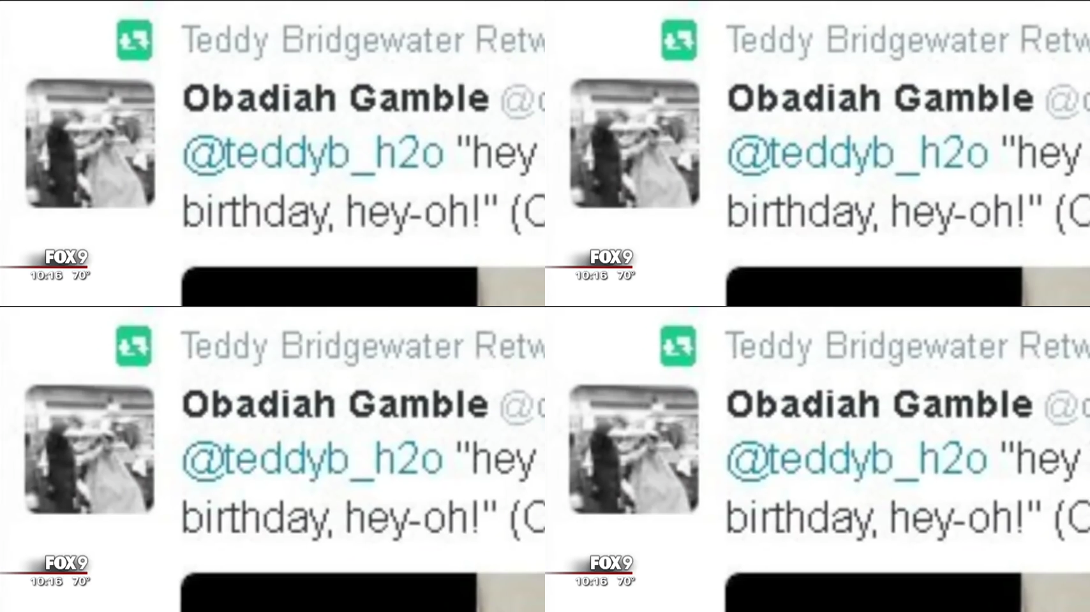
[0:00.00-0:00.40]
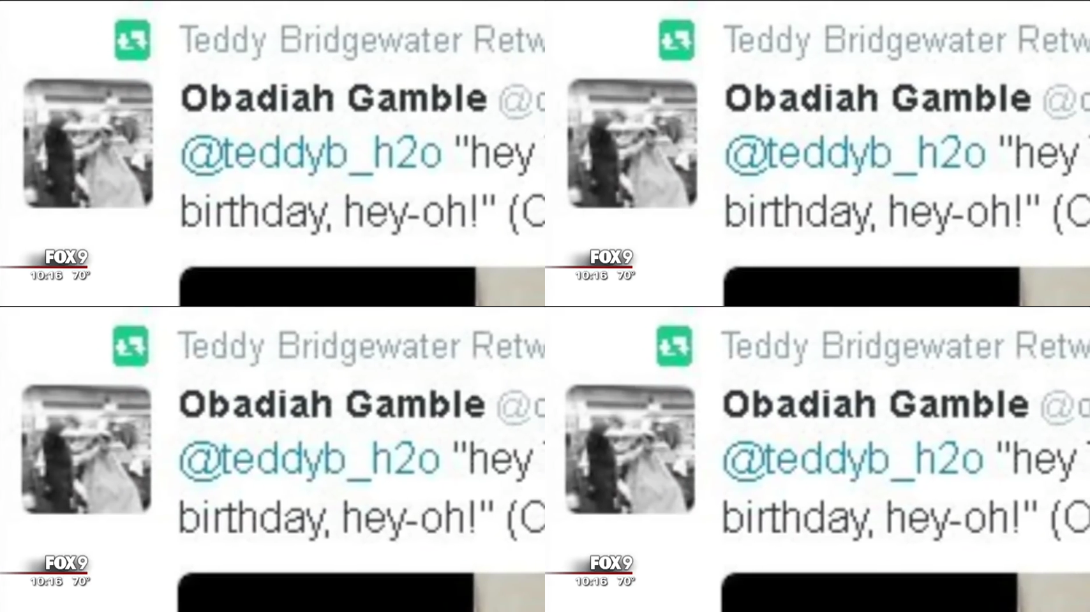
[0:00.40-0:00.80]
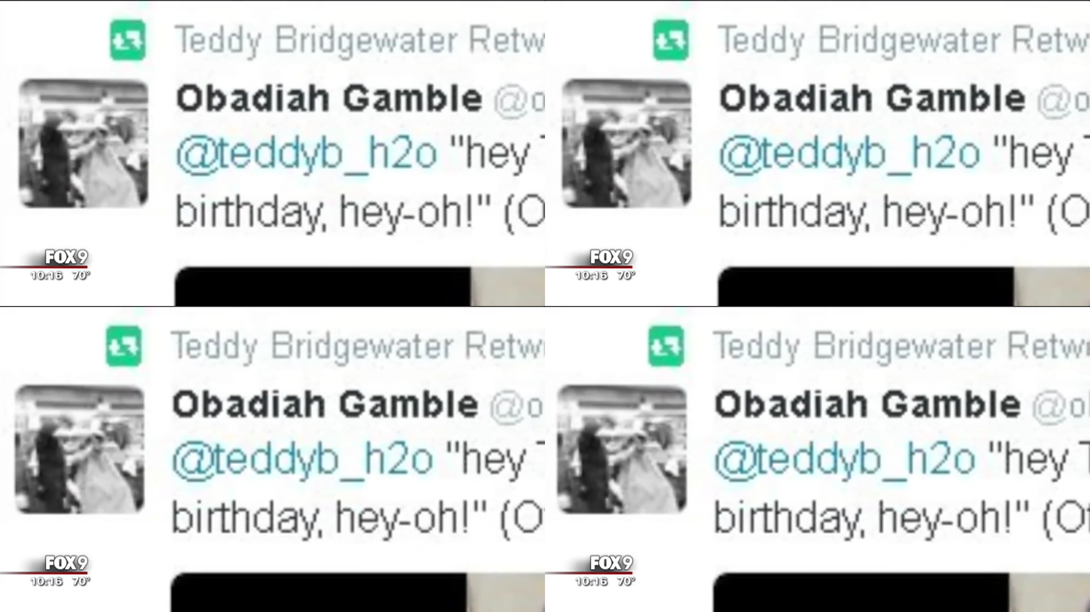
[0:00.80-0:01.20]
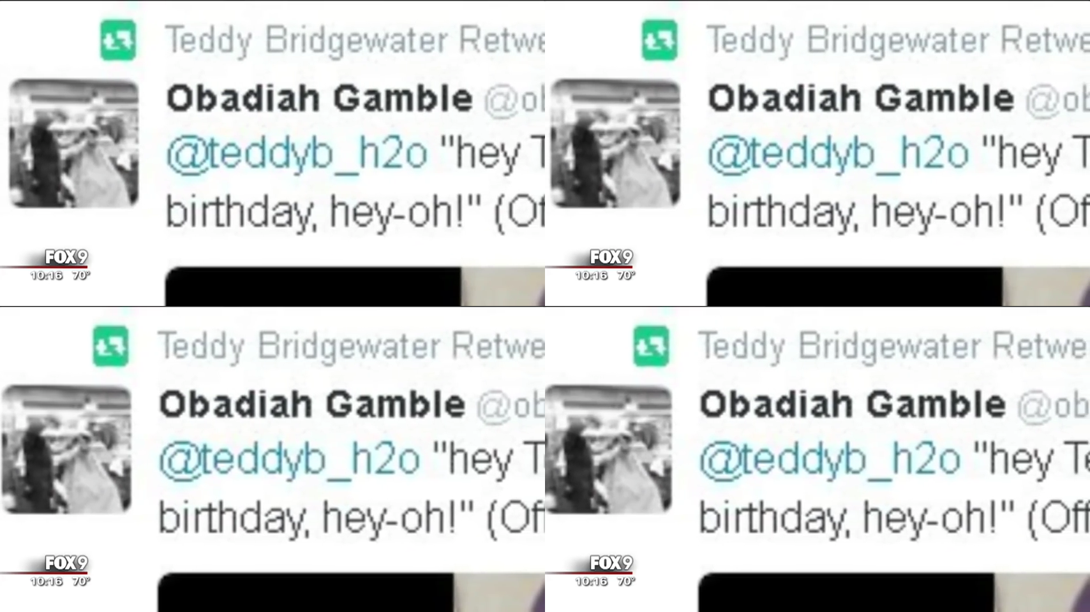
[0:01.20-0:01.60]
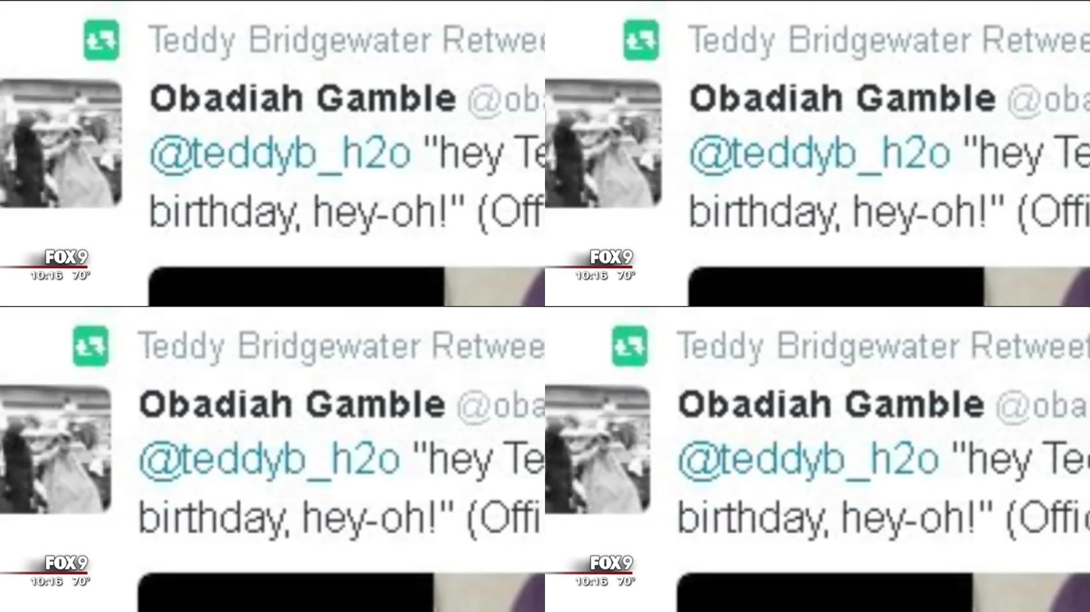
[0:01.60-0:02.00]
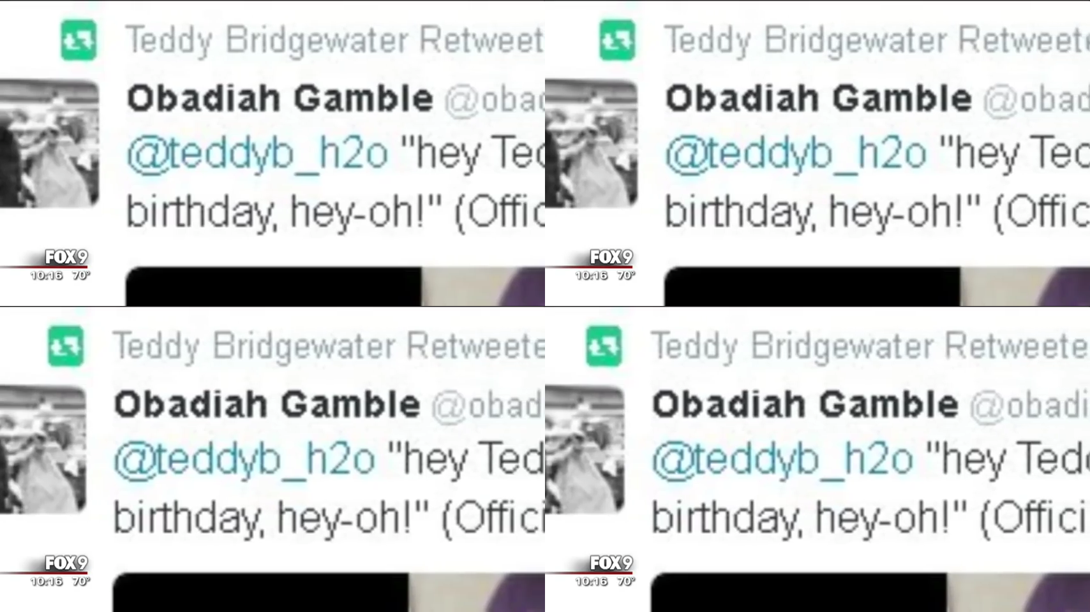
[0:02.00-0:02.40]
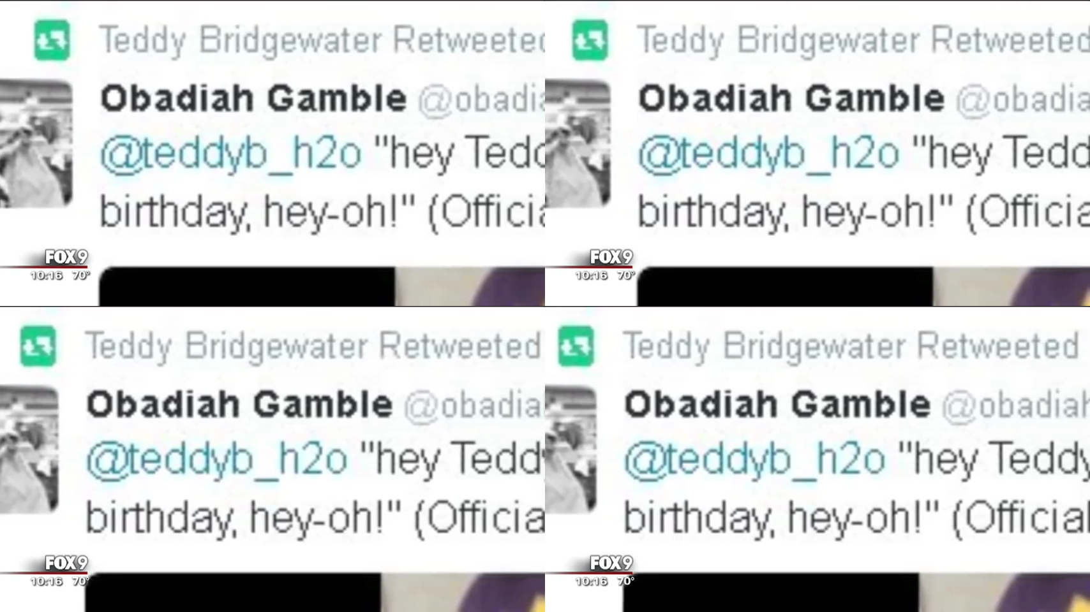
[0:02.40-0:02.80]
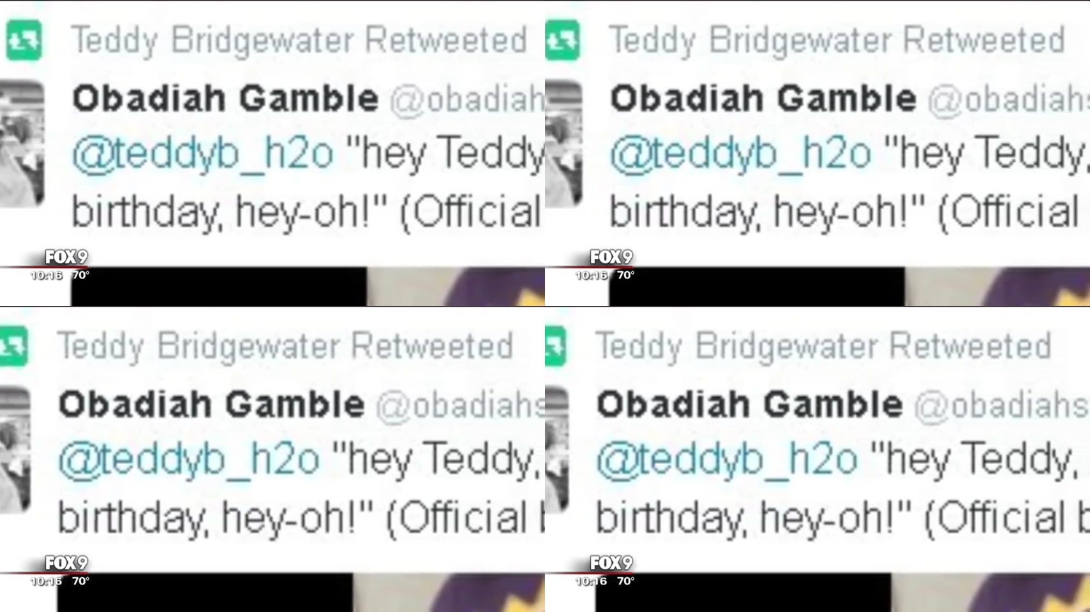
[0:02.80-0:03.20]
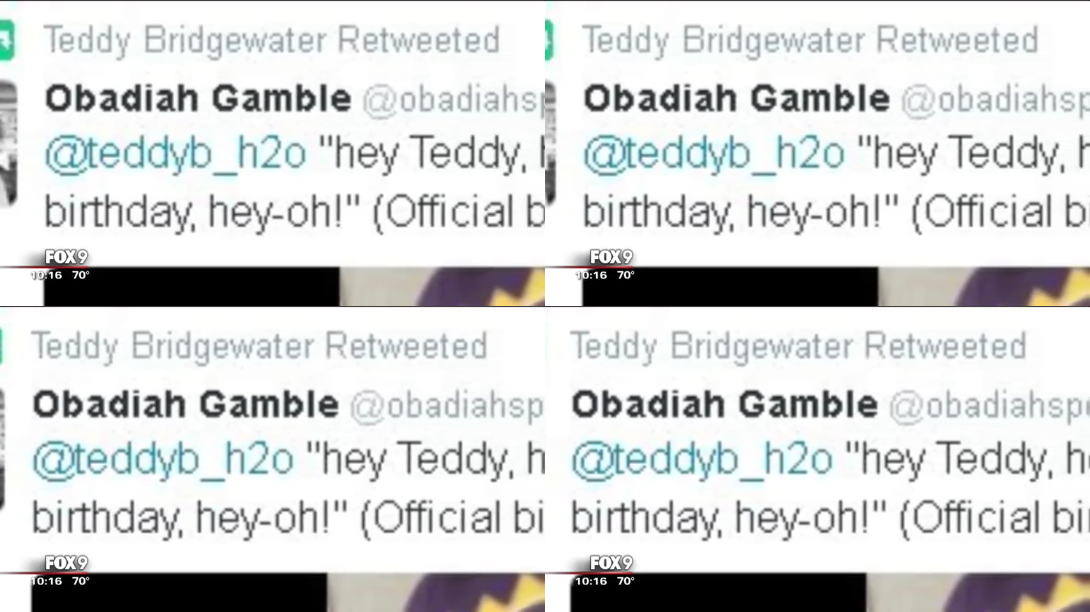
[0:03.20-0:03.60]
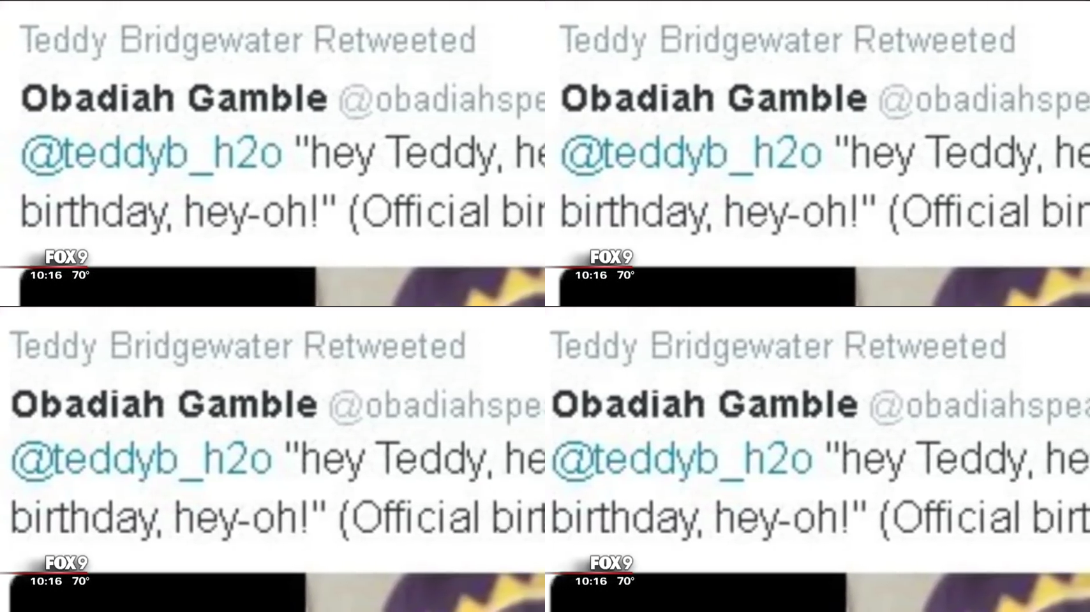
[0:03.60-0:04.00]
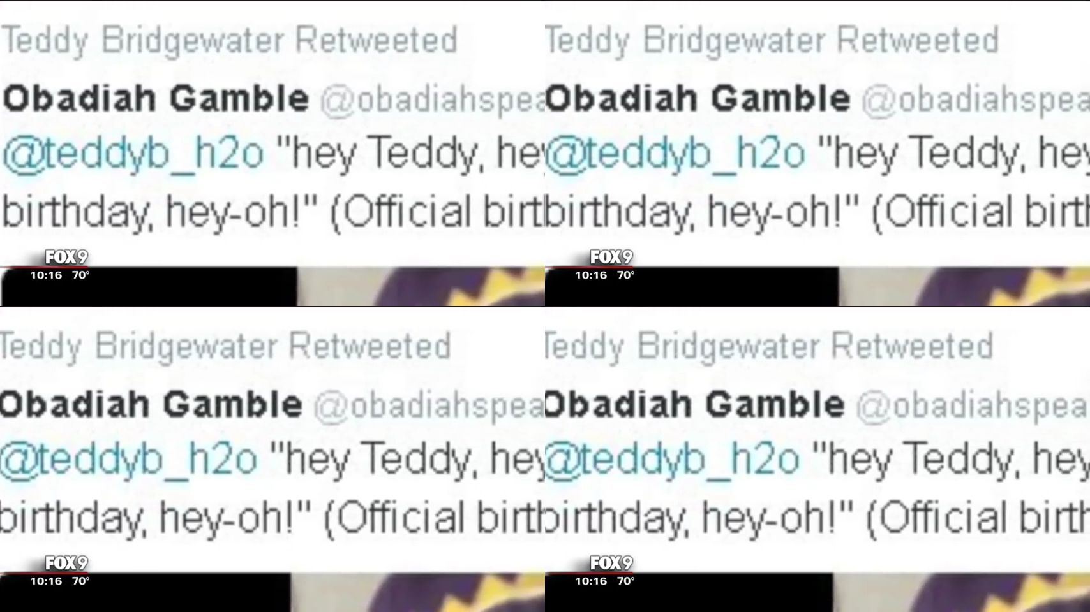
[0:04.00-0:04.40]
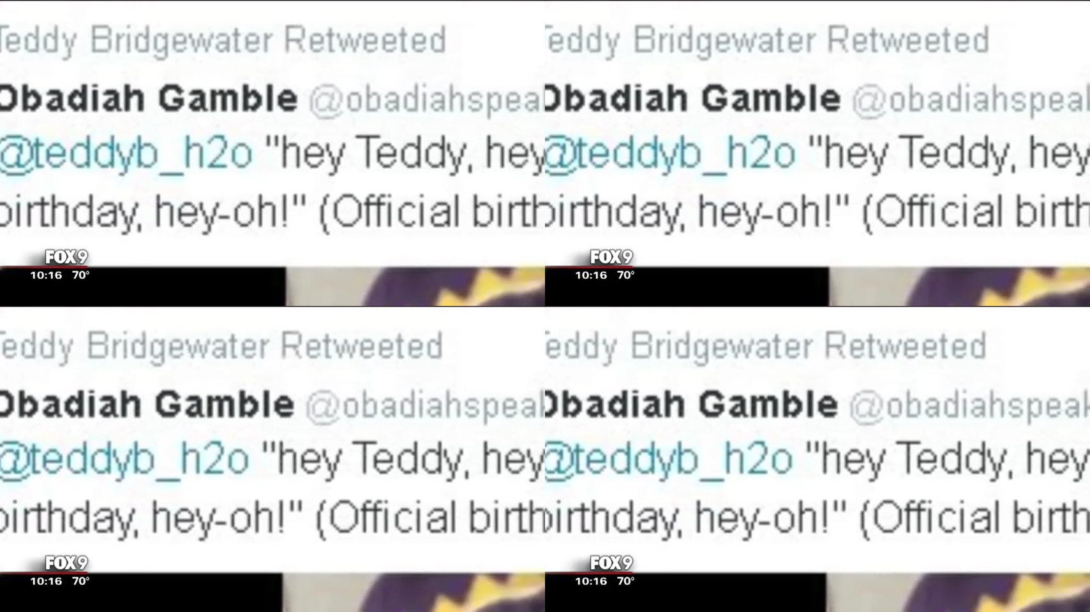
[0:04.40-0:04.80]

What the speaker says: (no speaker visible)